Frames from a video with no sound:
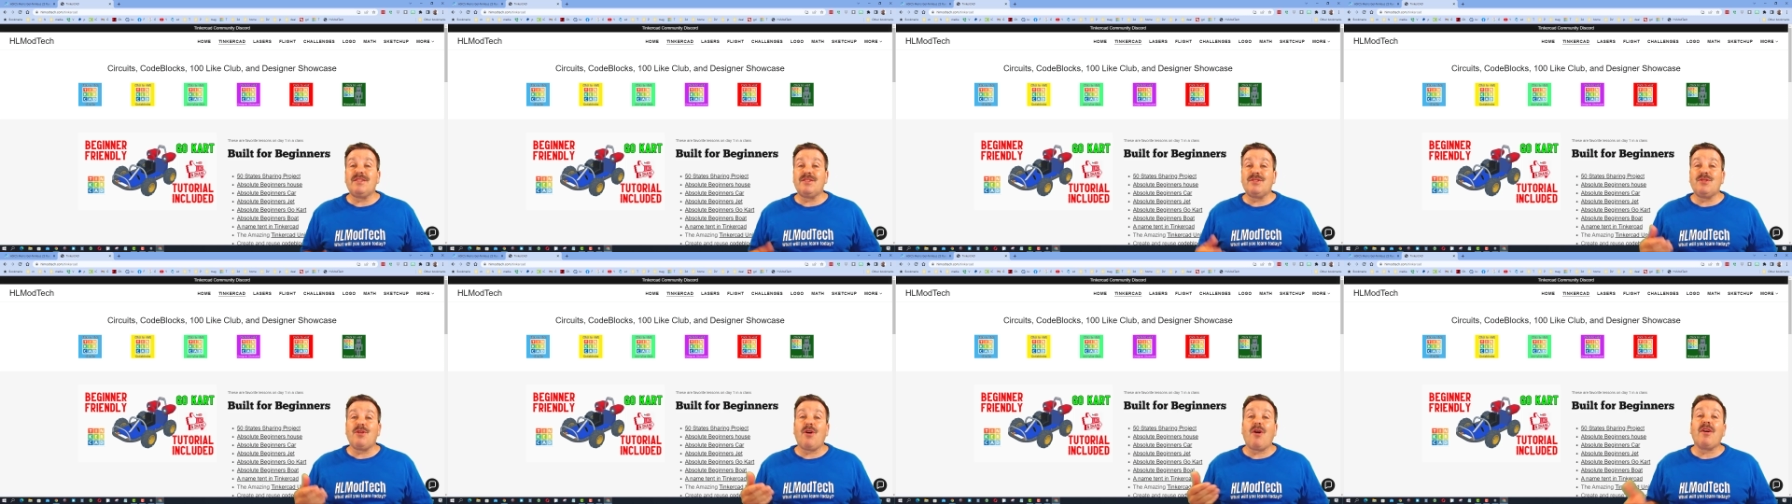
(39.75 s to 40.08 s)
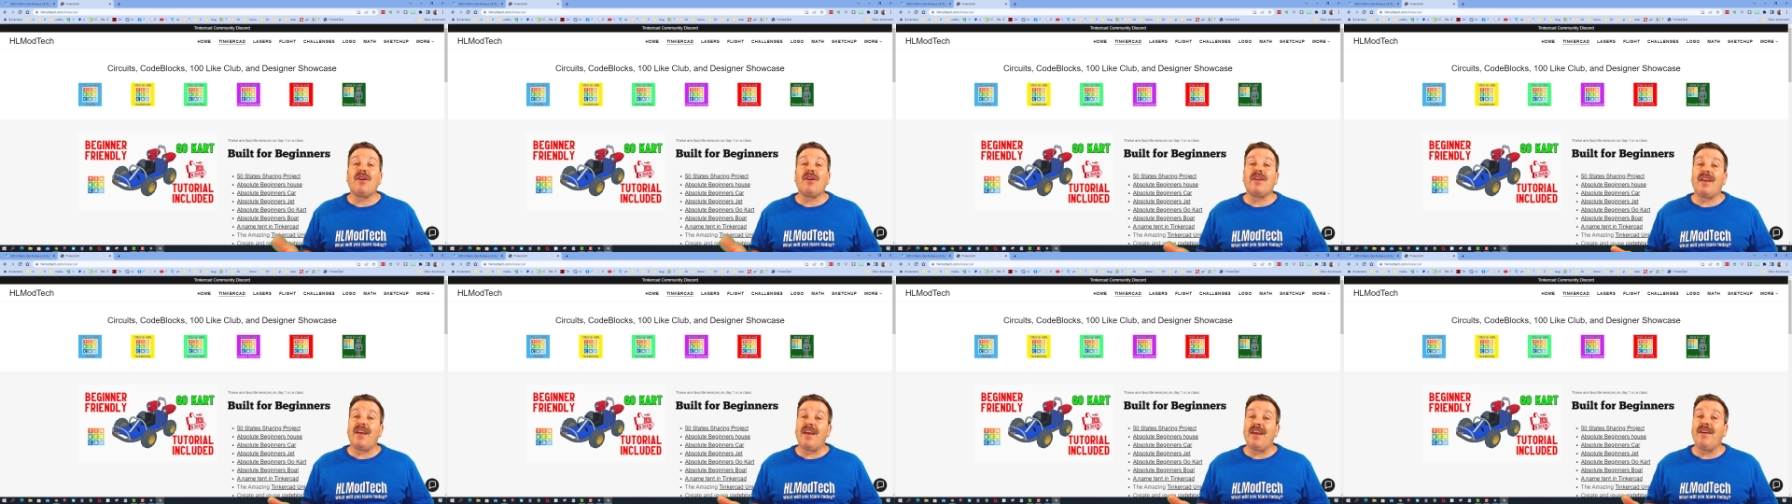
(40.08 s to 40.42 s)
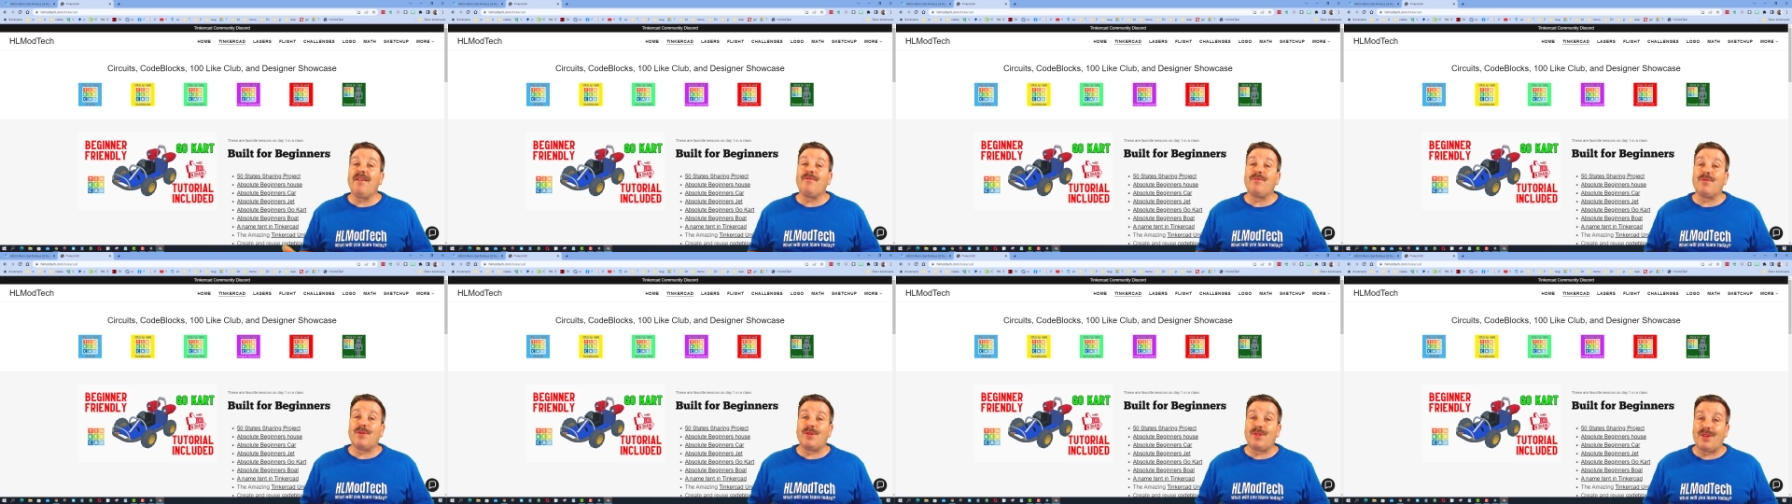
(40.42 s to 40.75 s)
talk
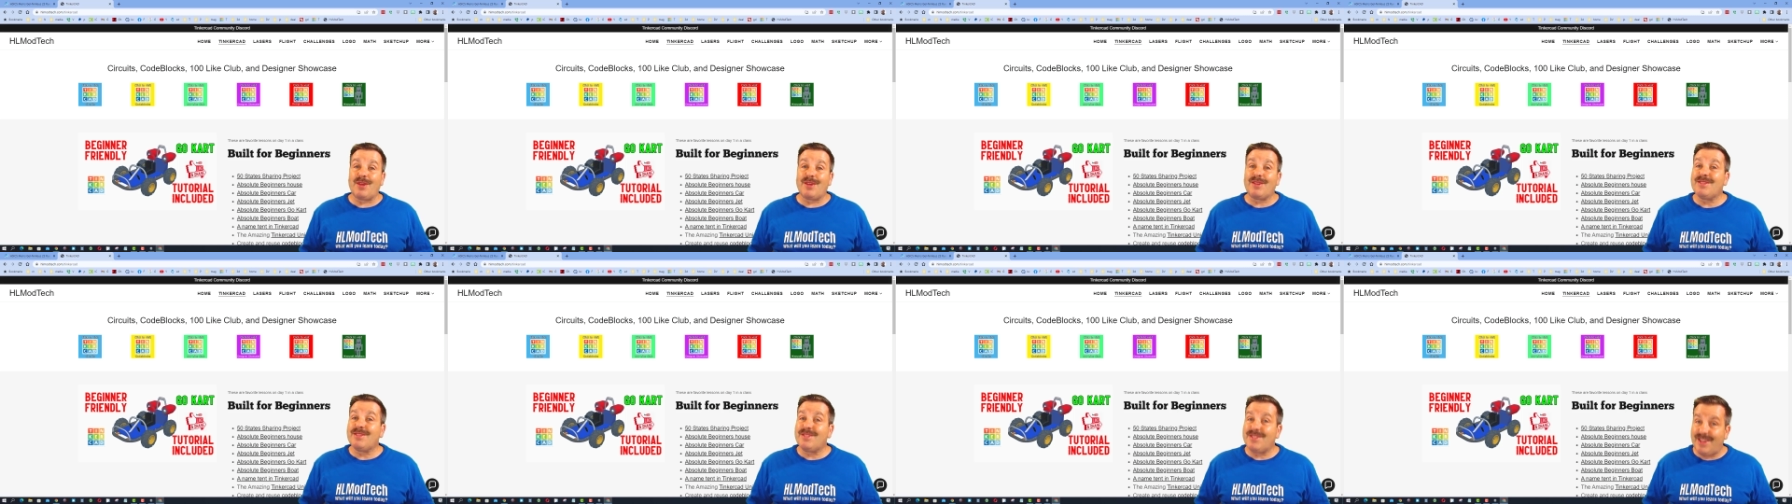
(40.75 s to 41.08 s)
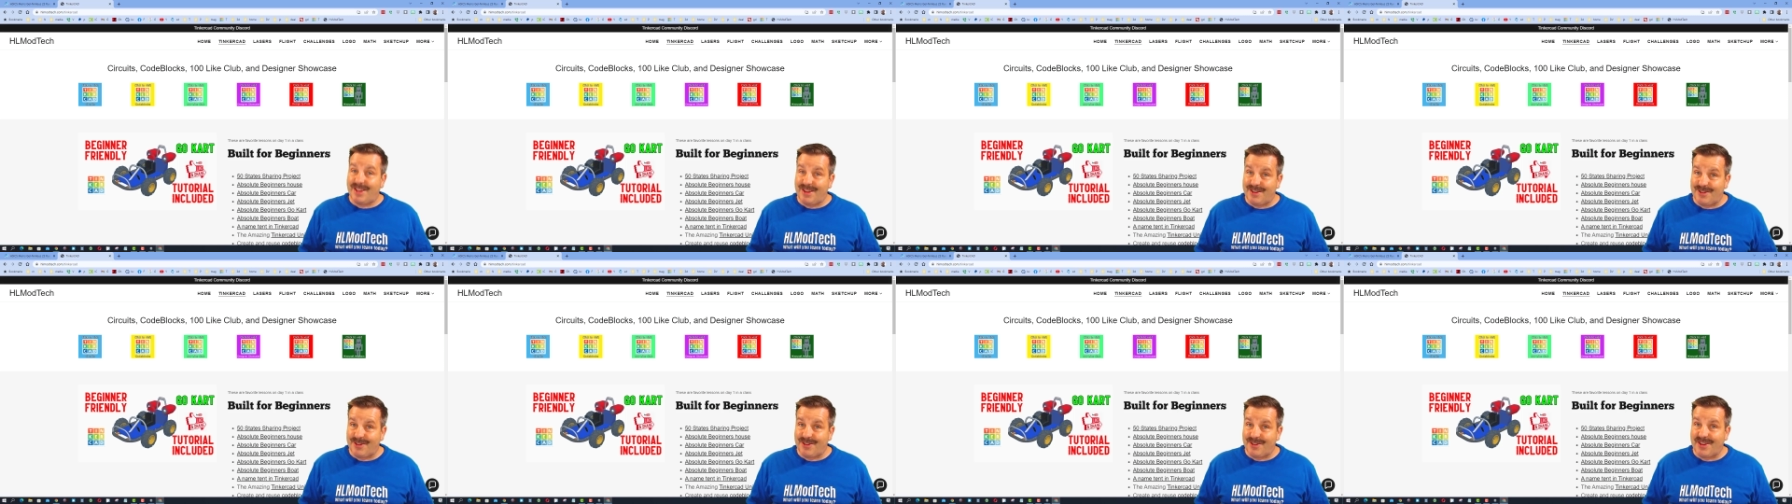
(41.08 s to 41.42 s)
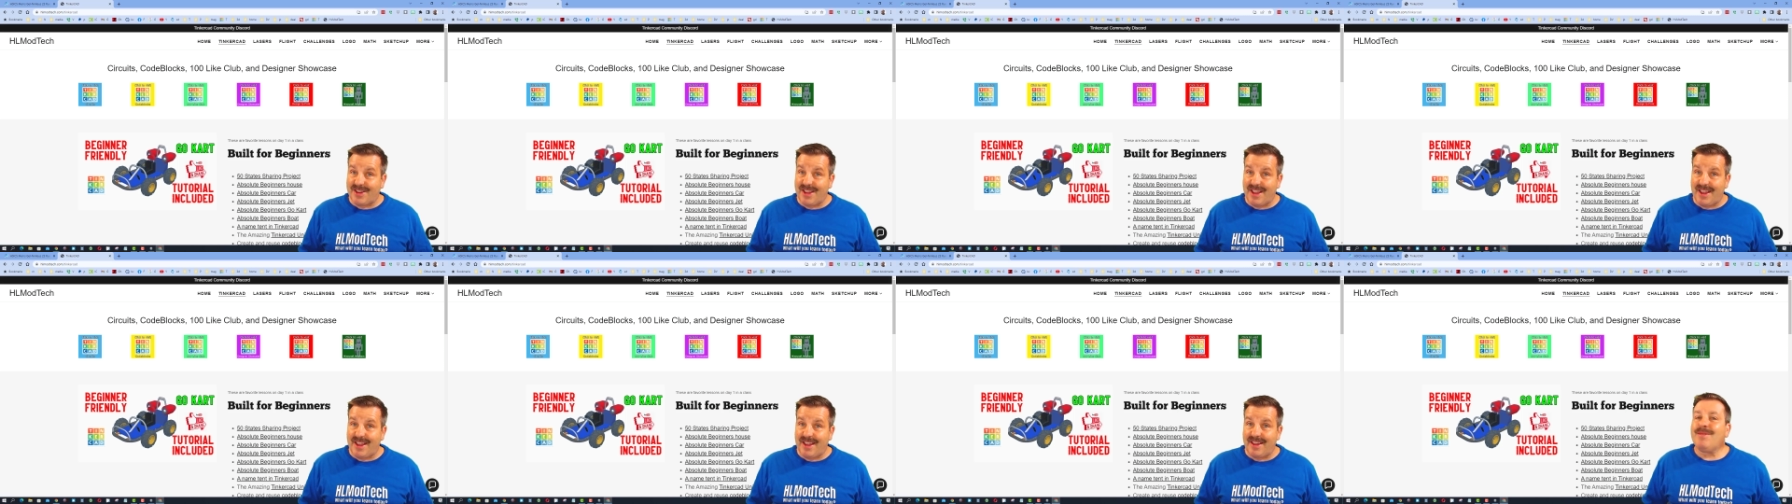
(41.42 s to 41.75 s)
everything
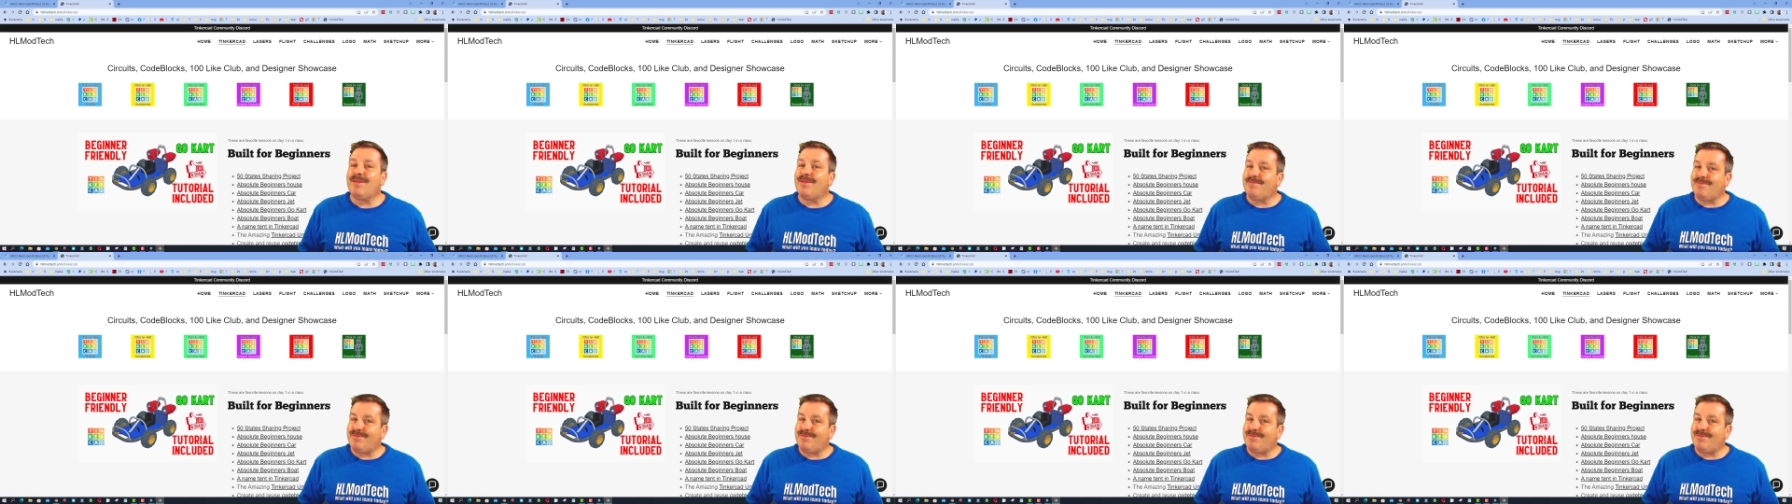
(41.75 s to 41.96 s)
Tinkercad.